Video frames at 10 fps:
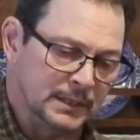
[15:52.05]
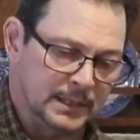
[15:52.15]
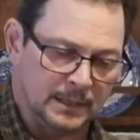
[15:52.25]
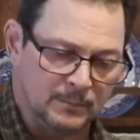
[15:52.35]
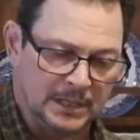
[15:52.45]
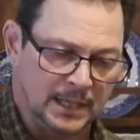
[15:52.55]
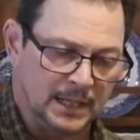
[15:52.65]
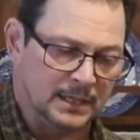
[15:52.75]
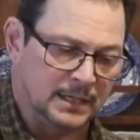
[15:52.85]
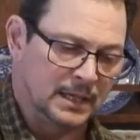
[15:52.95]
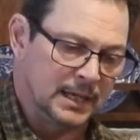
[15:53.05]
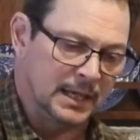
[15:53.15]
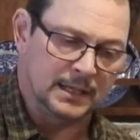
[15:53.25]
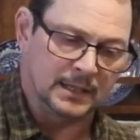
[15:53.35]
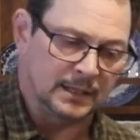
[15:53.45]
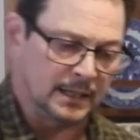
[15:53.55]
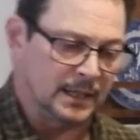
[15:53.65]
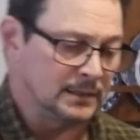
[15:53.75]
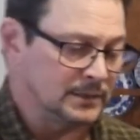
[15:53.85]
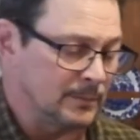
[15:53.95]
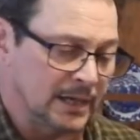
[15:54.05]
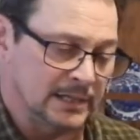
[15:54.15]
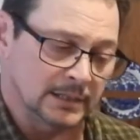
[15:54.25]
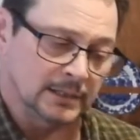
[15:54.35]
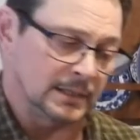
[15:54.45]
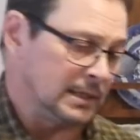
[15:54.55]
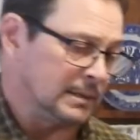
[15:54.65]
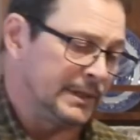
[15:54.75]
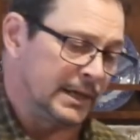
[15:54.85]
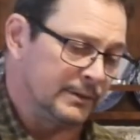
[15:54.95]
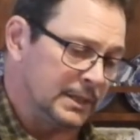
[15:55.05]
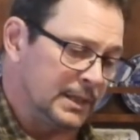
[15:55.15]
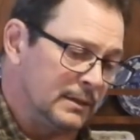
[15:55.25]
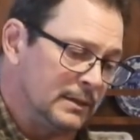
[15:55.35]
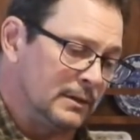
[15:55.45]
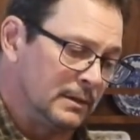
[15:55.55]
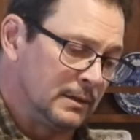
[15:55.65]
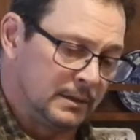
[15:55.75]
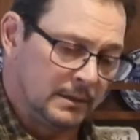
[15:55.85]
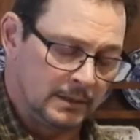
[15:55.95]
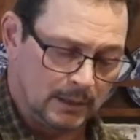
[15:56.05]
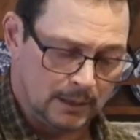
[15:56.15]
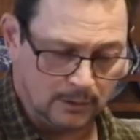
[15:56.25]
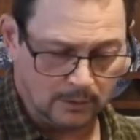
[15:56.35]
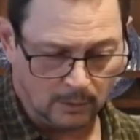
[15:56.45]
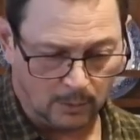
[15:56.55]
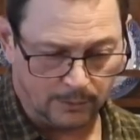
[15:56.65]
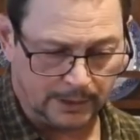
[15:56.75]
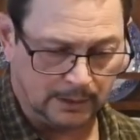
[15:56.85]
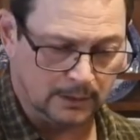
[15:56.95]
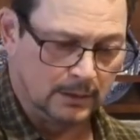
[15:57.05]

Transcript: It can be, and again, some guys like to take them down at the end of the year and do the whole thing,